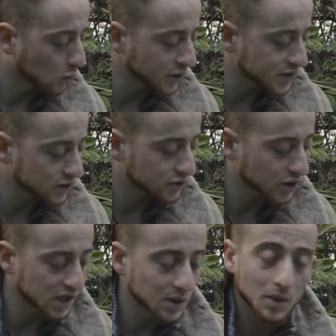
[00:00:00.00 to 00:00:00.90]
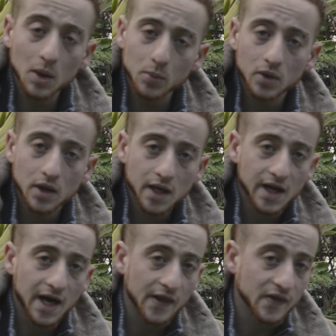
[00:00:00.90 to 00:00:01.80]
Once you've trained them up
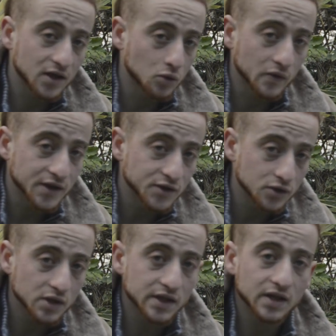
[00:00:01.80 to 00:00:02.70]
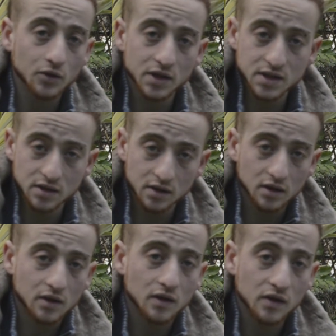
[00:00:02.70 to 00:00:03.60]
and they know what they're doing, they're into the
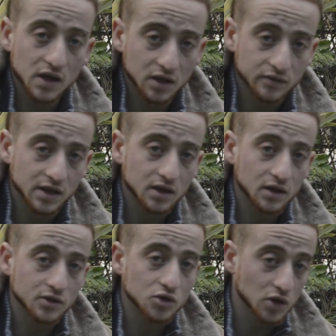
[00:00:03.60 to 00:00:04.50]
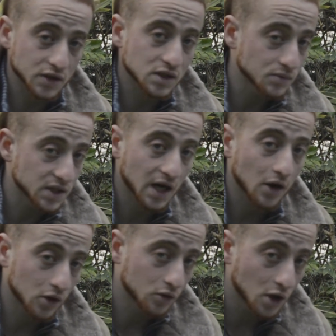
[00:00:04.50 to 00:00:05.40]
thick of it, and you trust them to
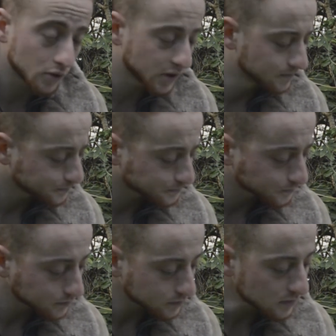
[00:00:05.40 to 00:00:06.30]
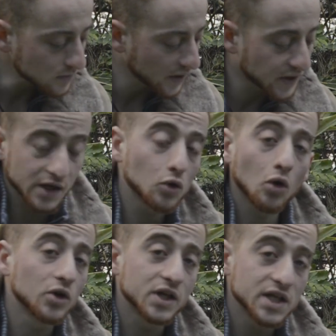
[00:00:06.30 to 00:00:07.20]
carry on going, they no
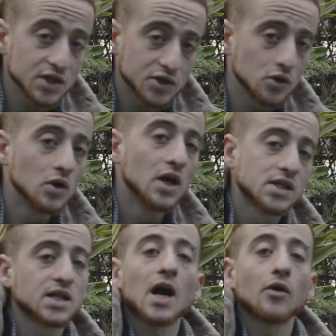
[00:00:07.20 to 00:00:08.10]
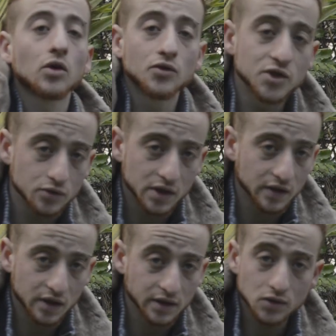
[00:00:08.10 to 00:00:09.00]
longer need you to carry on doing
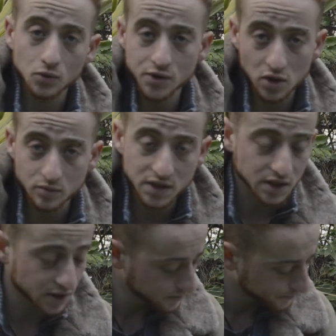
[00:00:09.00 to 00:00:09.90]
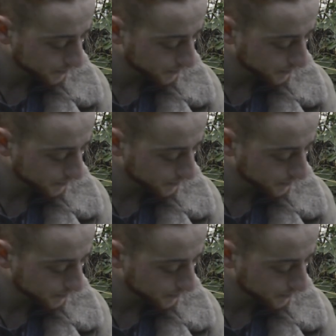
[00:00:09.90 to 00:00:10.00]
things autonomously.